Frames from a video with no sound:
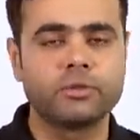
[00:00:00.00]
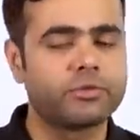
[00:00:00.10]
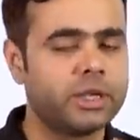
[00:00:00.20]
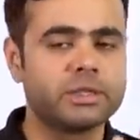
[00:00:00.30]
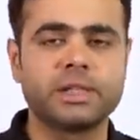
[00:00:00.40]
your
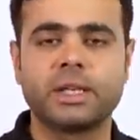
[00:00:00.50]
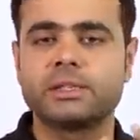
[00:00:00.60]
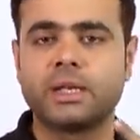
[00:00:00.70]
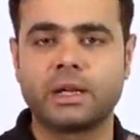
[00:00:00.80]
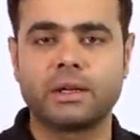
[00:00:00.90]
face is
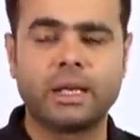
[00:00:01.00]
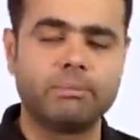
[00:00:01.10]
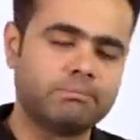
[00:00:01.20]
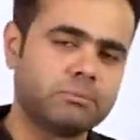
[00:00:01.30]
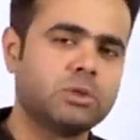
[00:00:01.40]
getting
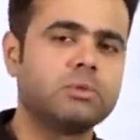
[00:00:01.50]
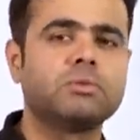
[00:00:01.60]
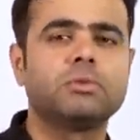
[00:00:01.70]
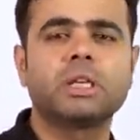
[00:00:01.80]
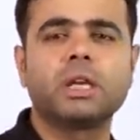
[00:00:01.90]
Saturnine.
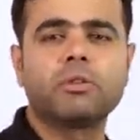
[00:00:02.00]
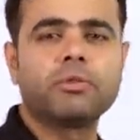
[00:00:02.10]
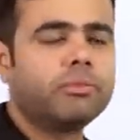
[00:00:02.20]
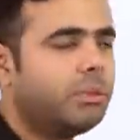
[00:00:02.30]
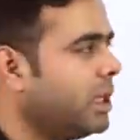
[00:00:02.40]
What kind of
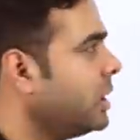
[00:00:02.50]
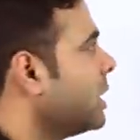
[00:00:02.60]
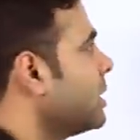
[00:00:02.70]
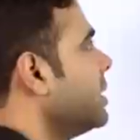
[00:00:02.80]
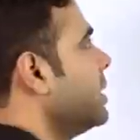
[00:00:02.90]
meaning
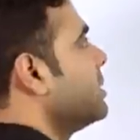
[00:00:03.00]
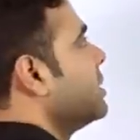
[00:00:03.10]
are getting in